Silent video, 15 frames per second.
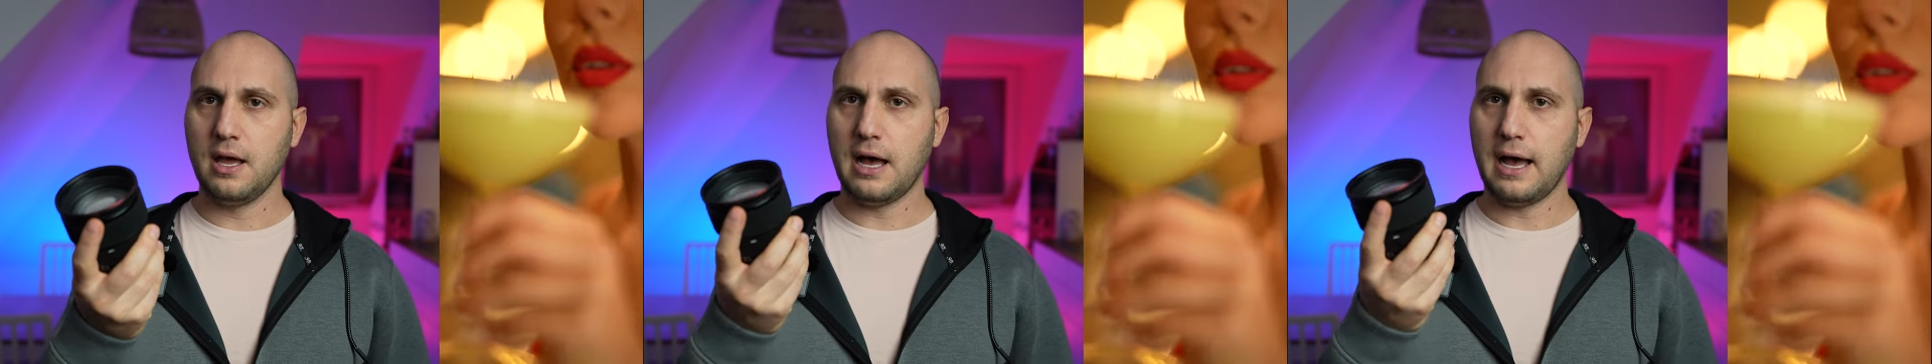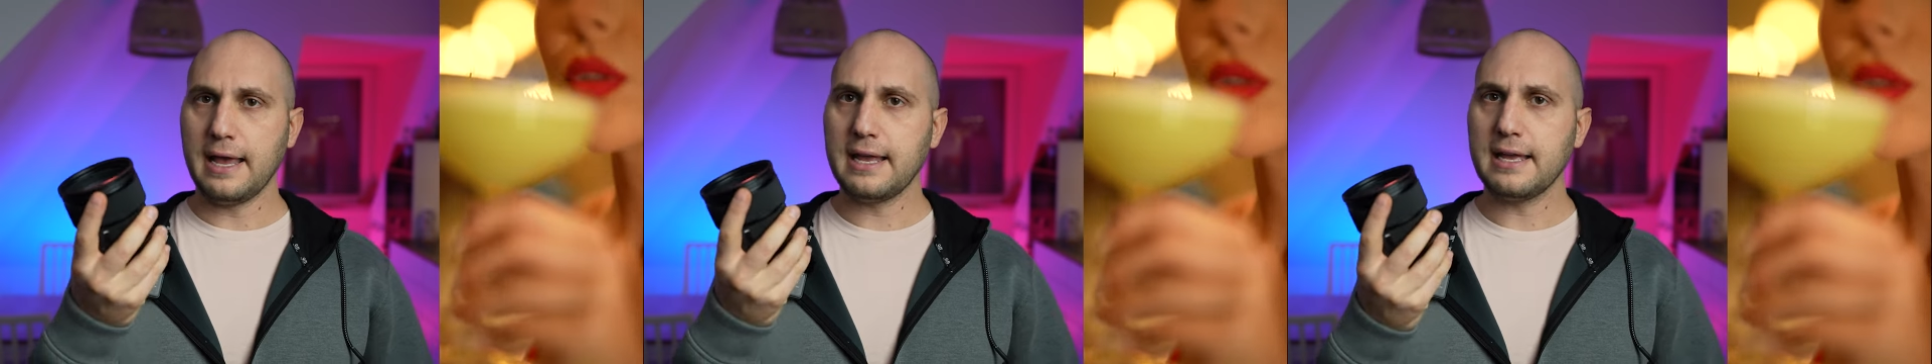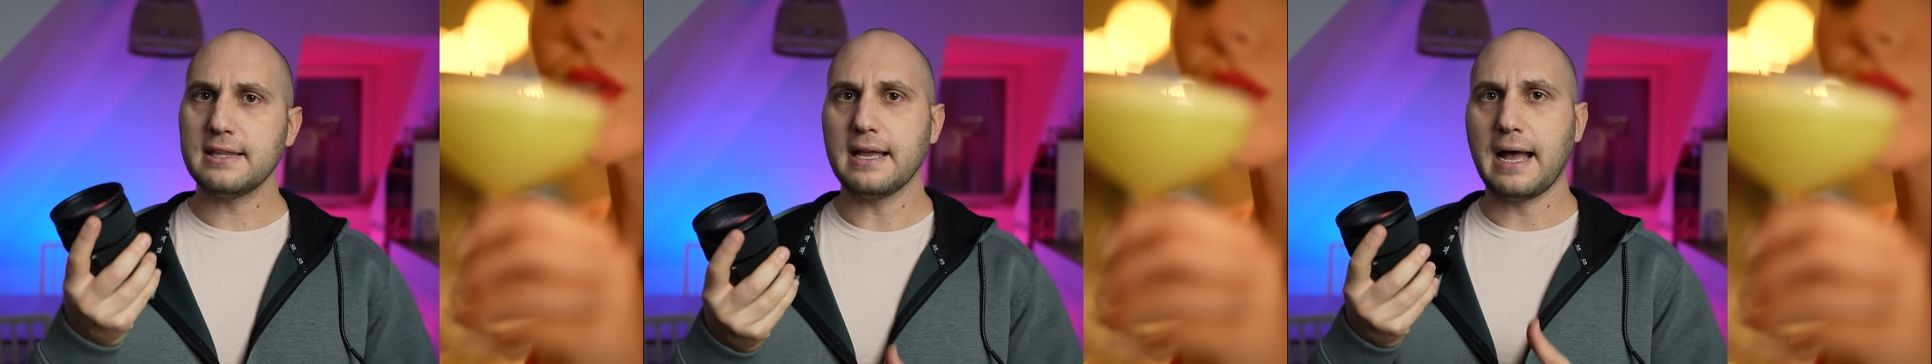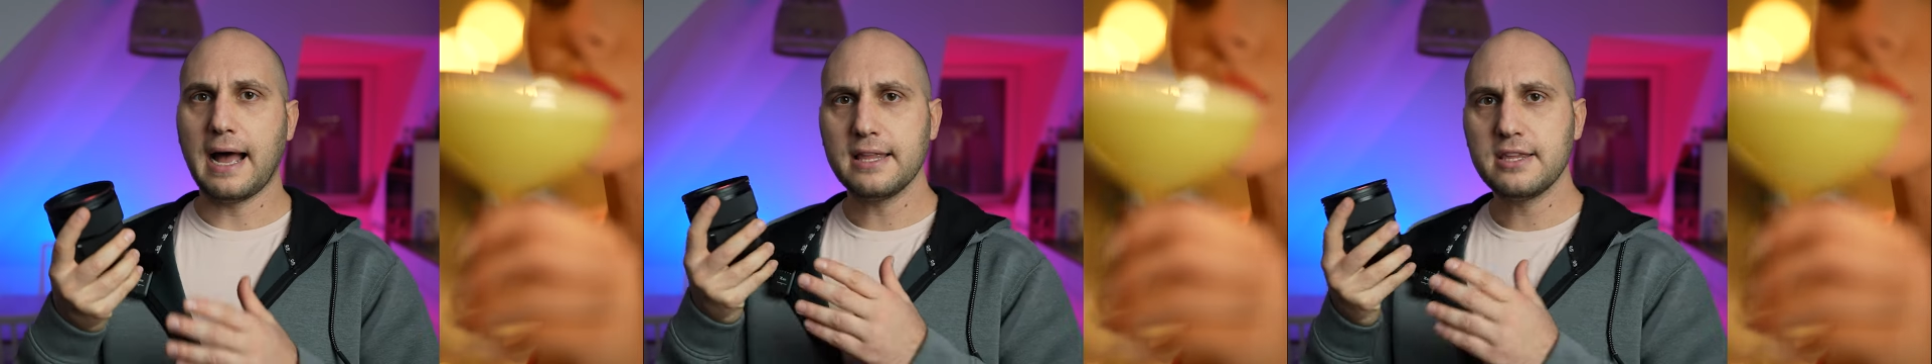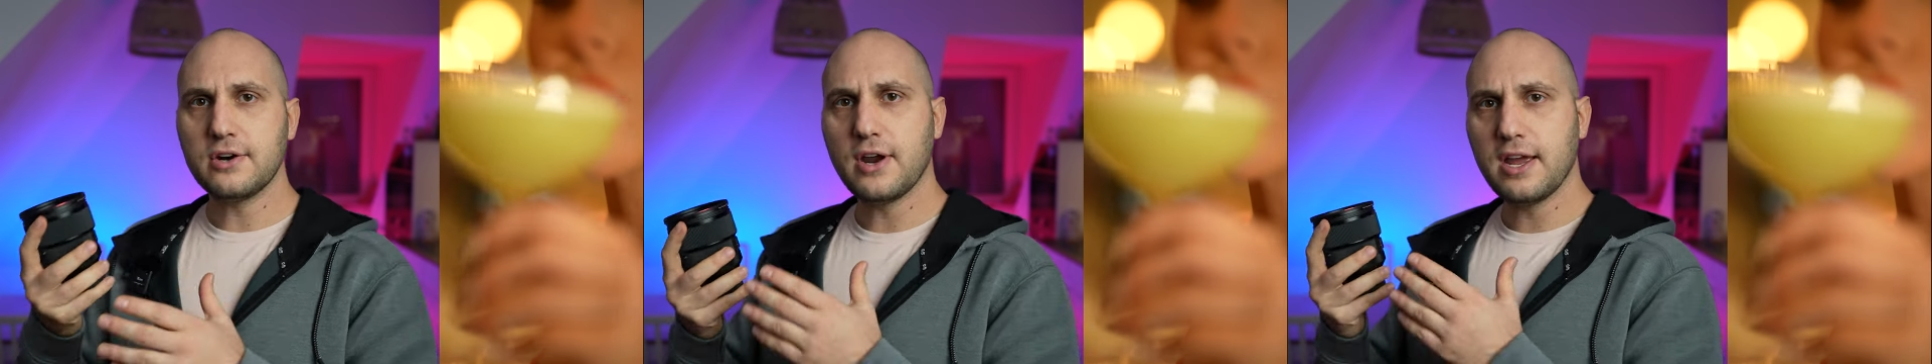I had
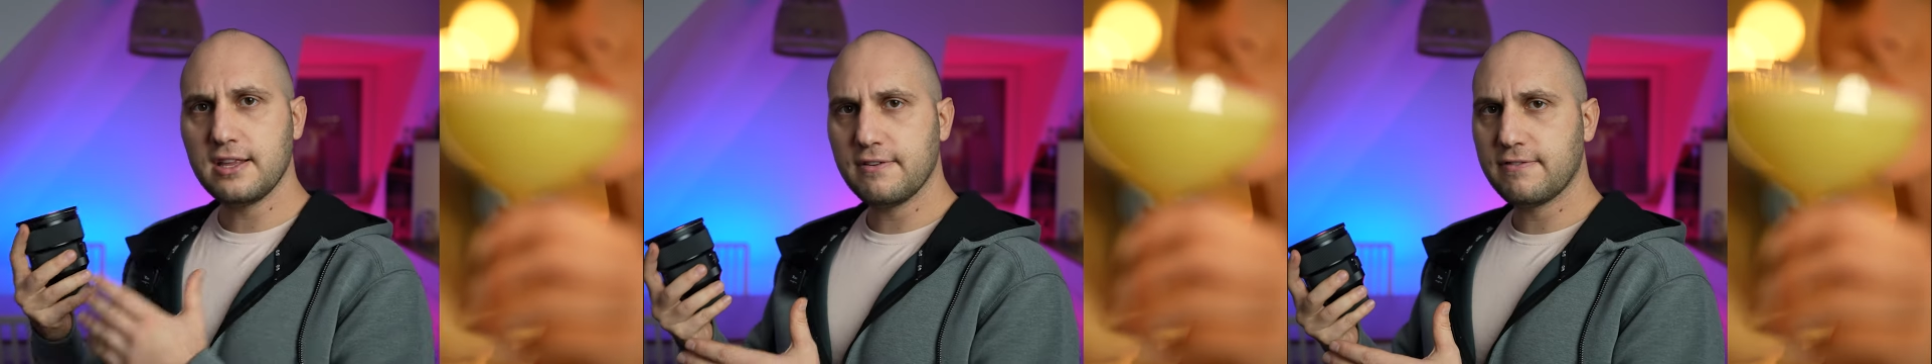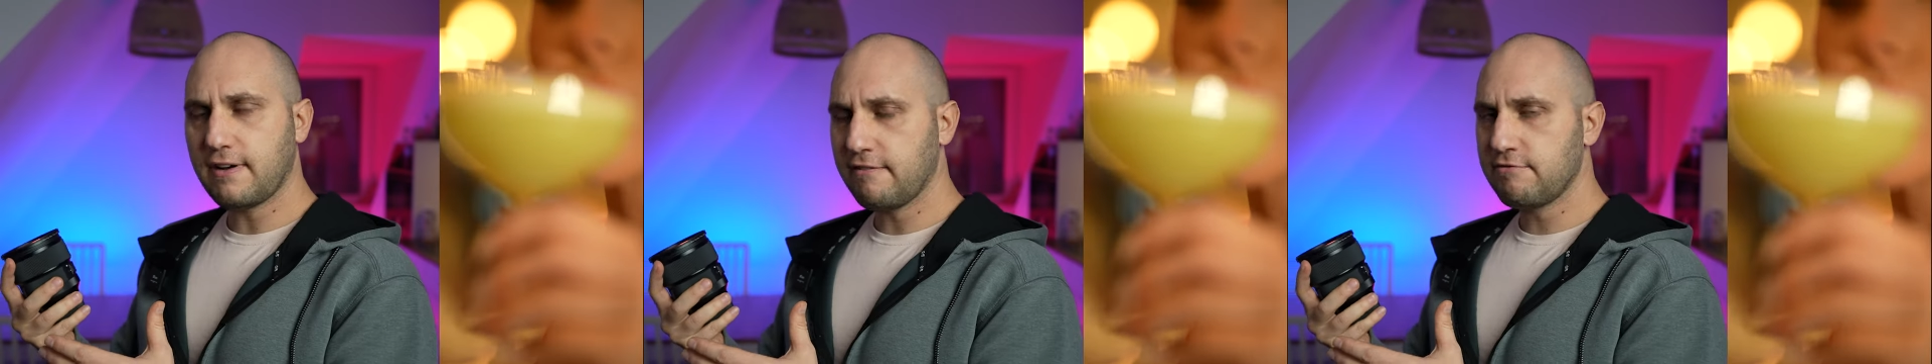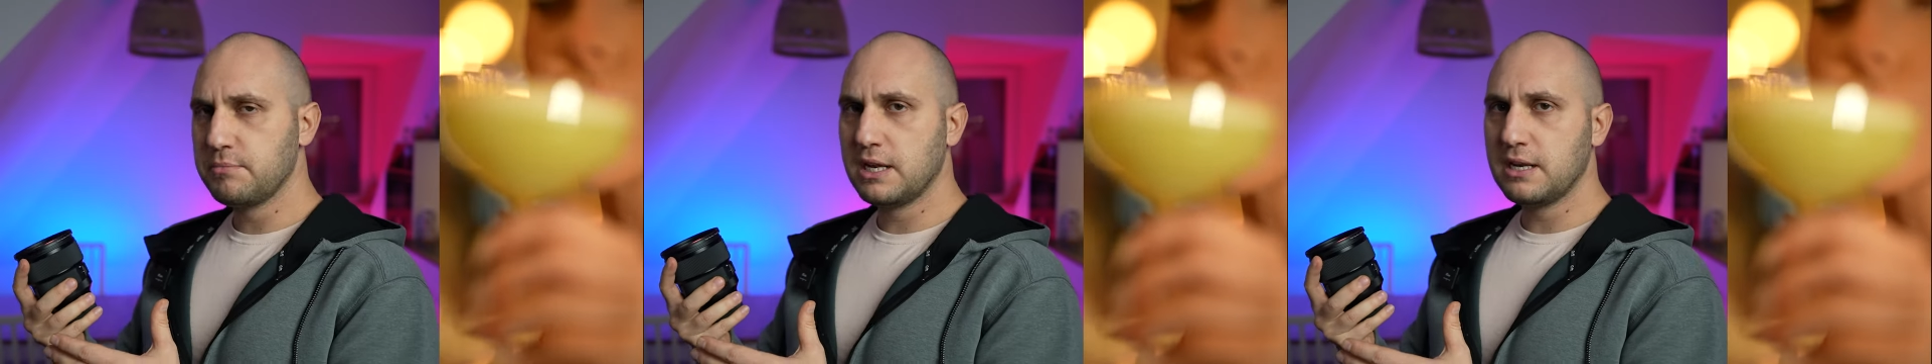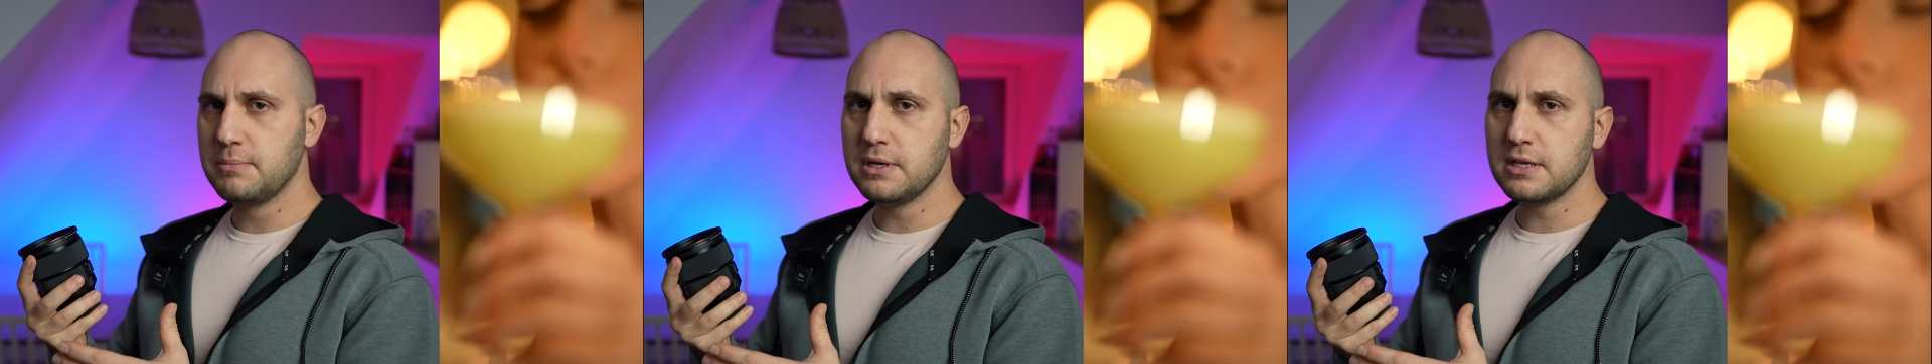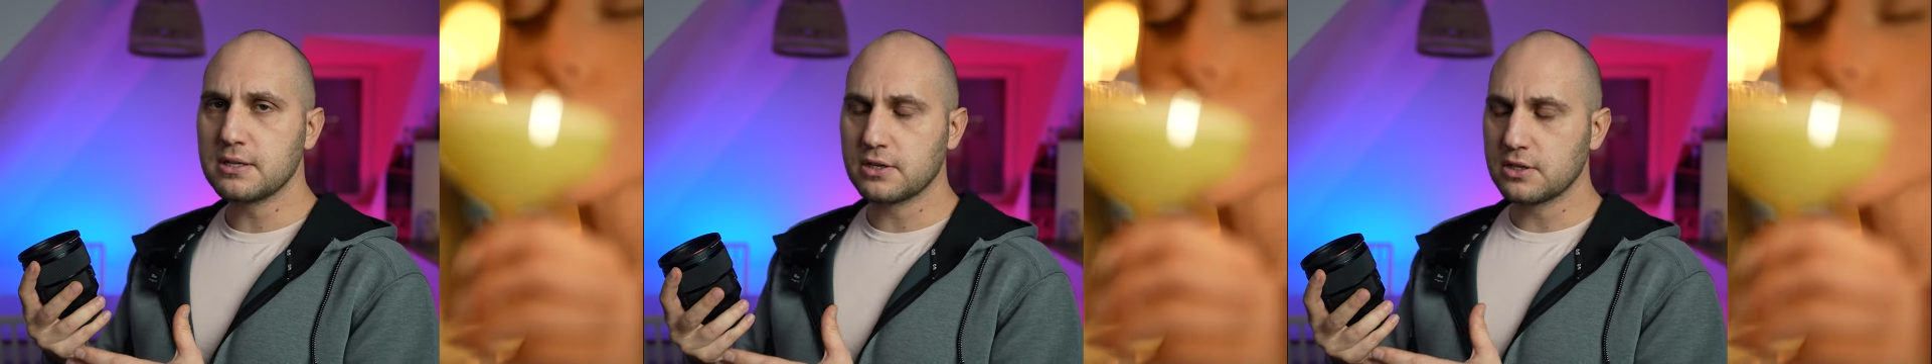other eighty-five
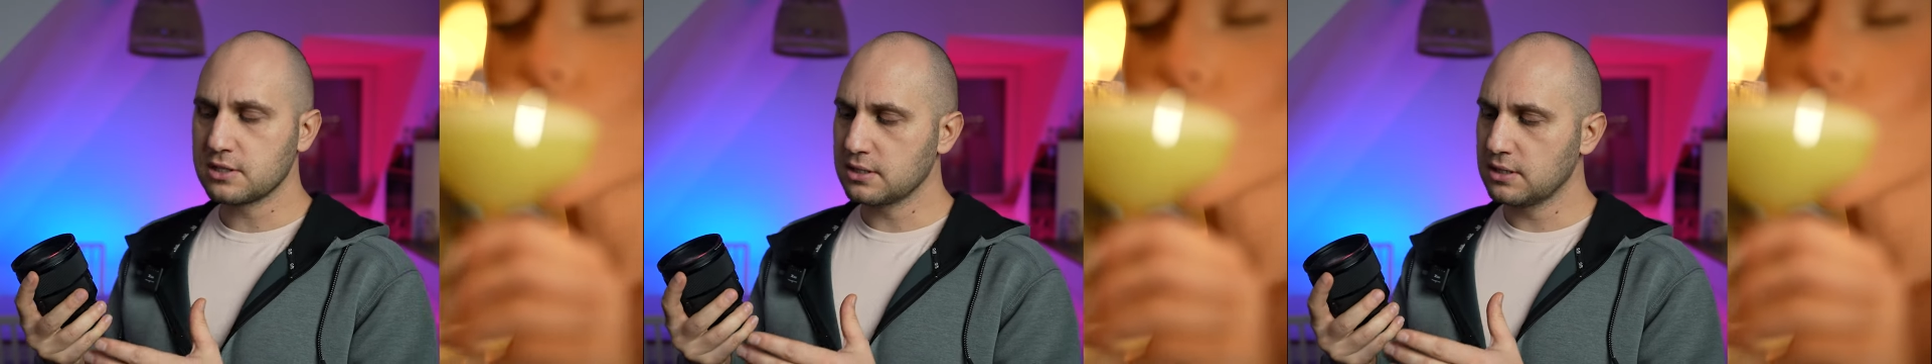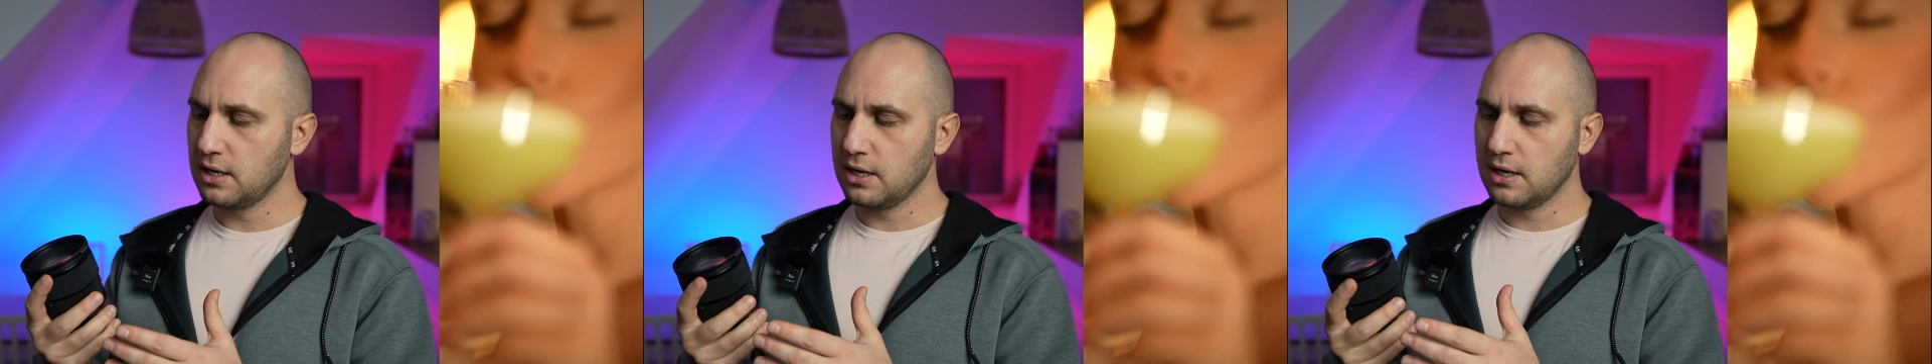millimeters